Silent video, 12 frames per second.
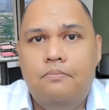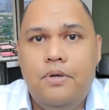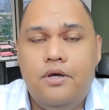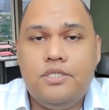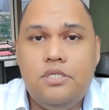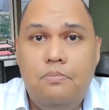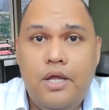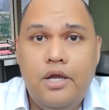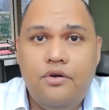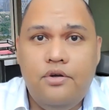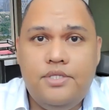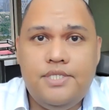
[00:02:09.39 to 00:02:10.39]
because
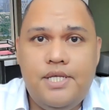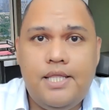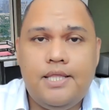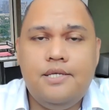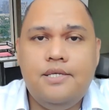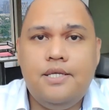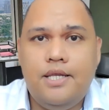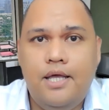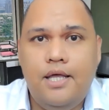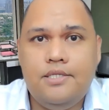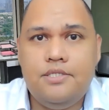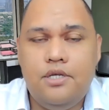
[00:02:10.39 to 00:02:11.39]
mere consent
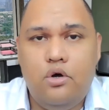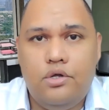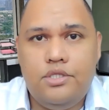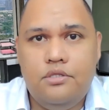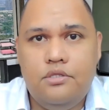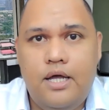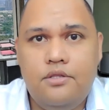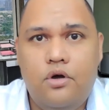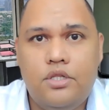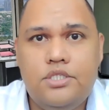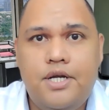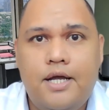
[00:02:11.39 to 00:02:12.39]
creates the con that
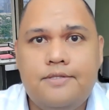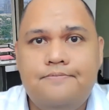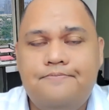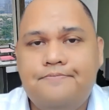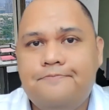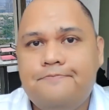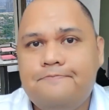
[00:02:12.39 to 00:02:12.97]
contract.